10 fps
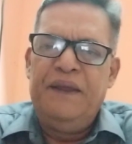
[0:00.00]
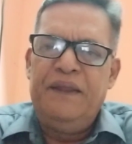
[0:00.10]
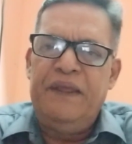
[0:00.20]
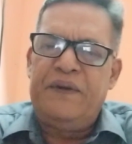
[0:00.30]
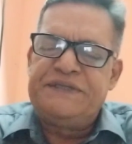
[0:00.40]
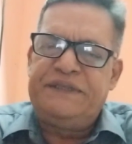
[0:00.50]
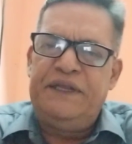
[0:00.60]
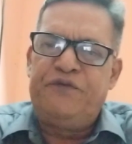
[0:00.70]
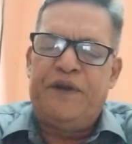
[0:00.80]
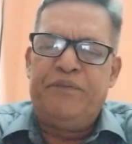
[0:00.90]
the
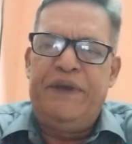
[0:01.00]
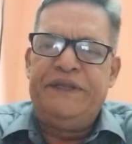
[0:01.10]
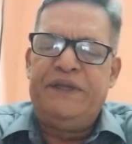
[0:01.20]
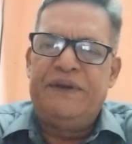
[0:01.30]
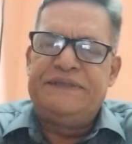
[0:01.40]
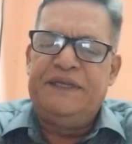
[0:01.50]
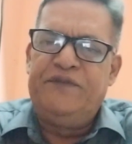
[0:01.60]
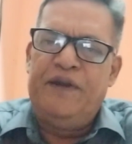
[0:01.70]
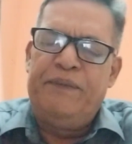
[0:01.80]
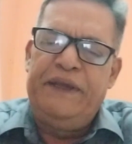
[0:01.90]
question from Ben Jonson
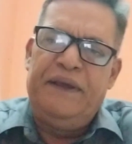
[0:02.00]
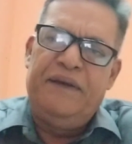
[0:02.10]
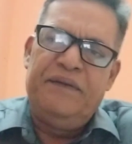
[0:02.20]
will be